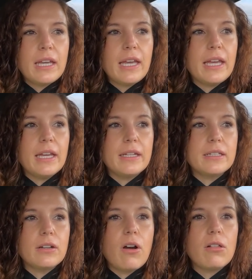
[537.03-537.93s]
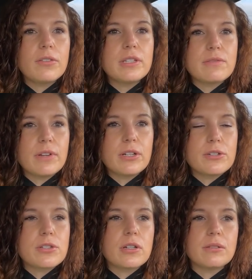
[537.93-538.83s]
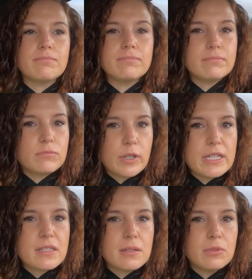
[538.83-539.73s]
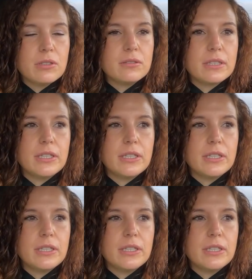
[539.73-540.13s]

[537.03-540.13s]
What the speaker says: And all of these fears are reasonable.